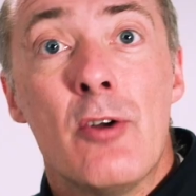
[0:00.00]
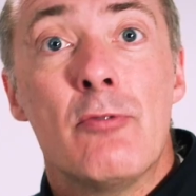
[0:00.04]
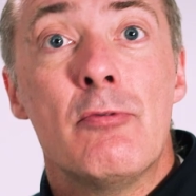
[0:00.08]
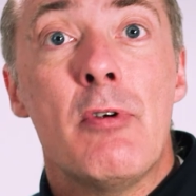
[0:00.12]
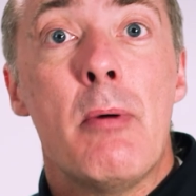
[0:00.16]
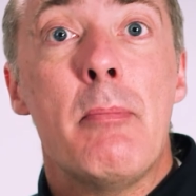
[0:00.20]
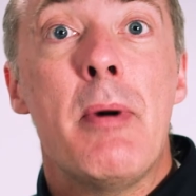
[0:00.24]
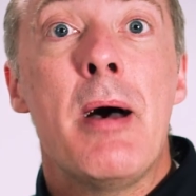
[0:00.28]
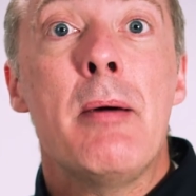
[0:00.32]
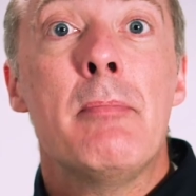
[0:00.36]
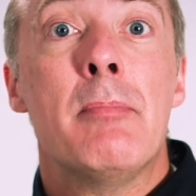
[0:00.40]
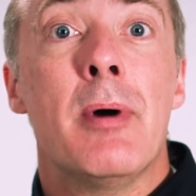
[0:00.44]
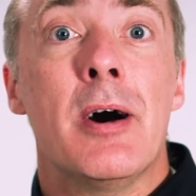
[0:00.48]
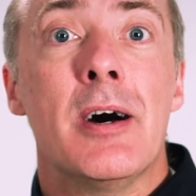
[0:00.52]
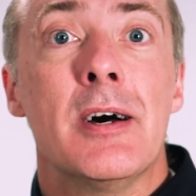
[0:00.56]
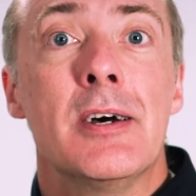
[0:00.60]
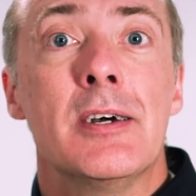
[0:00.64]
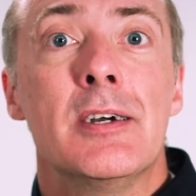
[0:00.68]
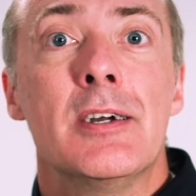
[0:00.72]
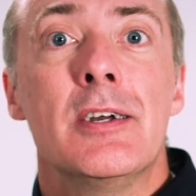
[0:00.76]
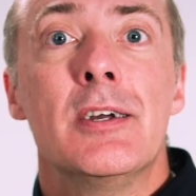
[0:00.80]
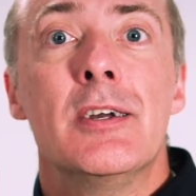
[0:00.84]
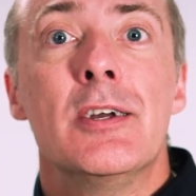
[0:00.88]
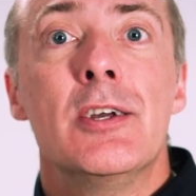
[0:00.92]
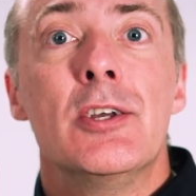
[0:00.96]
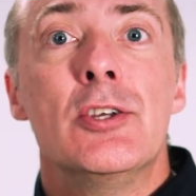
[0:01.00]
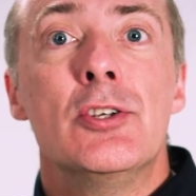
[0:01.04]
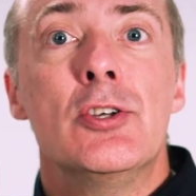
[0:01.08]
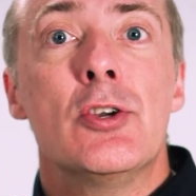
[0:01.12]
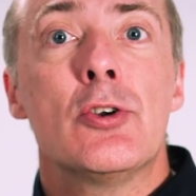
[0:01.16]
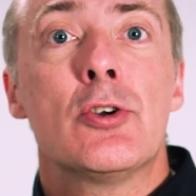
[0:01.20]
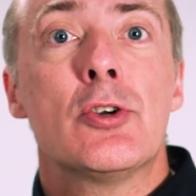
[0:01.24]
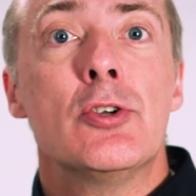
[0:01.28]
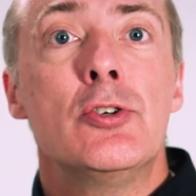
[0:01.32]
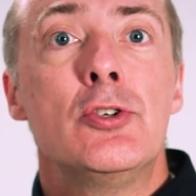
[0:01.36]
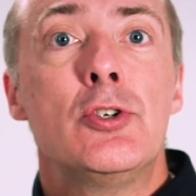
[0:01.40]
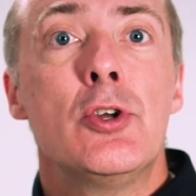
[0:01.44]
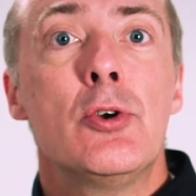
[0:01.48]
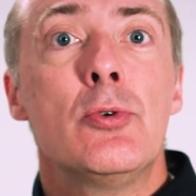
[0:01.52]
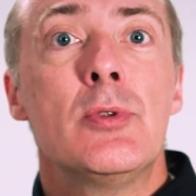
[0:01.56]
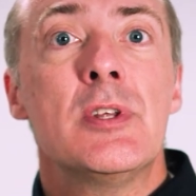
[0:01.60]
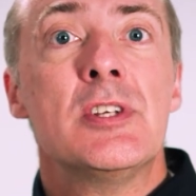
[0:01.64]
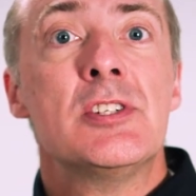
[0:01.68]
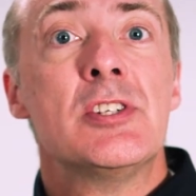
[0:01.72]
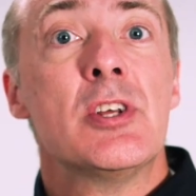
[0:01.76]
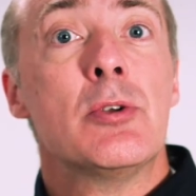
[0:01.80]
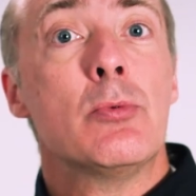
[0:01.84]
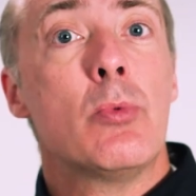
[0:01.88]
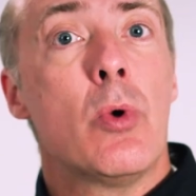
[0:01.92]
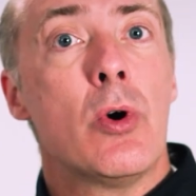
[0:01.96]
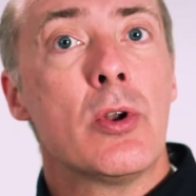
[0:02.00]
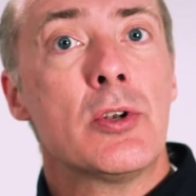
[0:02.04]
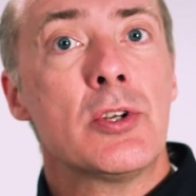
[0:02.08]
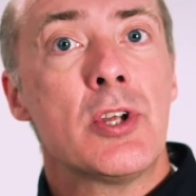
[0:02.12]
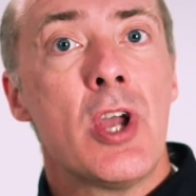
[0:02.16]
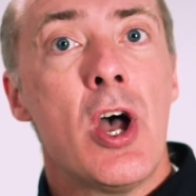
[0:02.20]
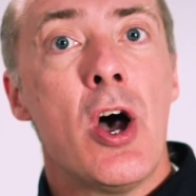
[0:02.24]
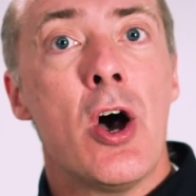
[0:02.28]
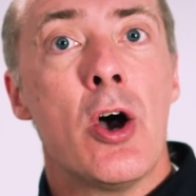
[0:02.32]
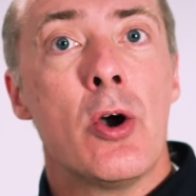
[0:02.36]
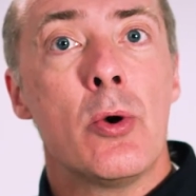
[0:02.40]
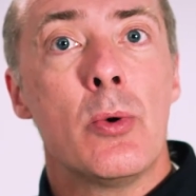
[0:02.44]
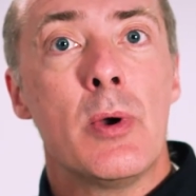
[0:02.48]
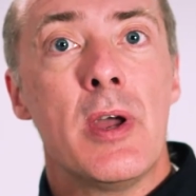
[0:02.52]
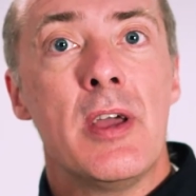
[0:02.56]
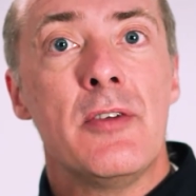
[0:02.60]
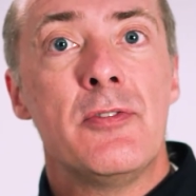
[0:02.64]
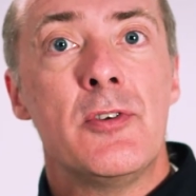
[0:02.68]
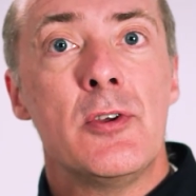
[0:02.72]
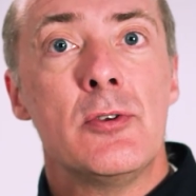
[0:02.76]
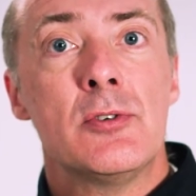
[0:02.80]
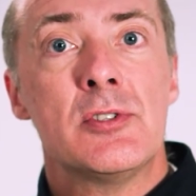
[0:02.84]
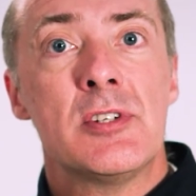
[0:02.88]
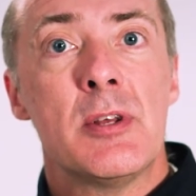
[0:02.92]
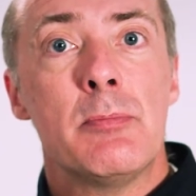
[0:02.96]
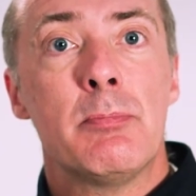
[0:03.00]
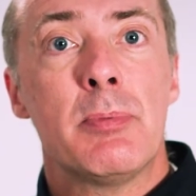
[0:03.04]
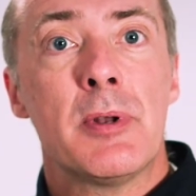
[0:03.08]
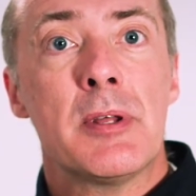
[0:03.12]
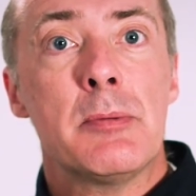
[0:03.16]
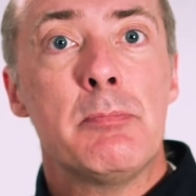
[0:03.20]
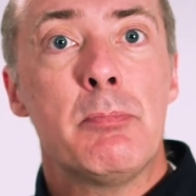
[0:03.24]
Remember, you can do this in one go if you simply